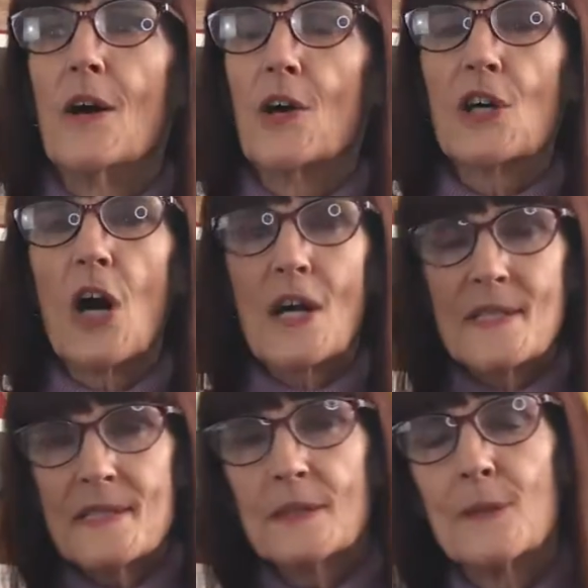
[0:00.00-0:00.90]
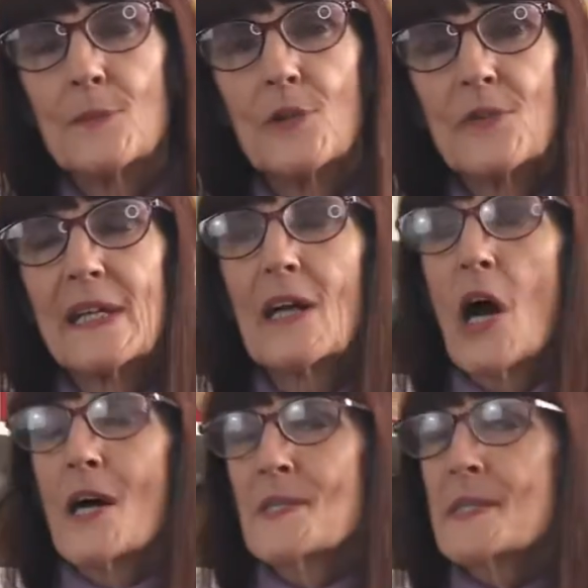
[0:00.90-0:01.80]
are constantly moving,
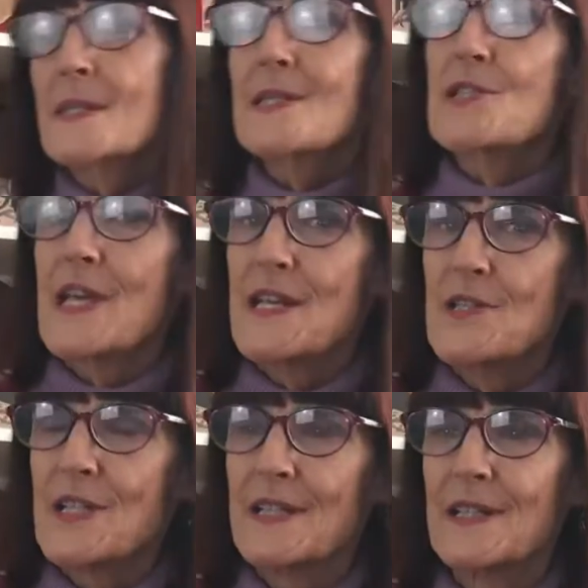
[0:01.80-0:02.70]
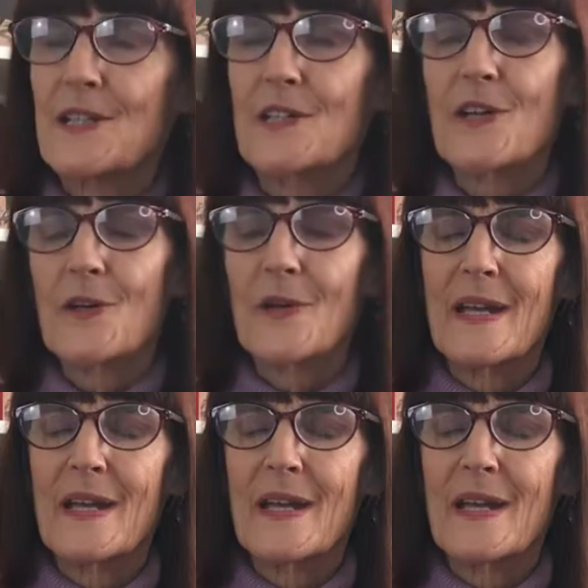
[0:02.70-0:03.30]
constantly changing, you know.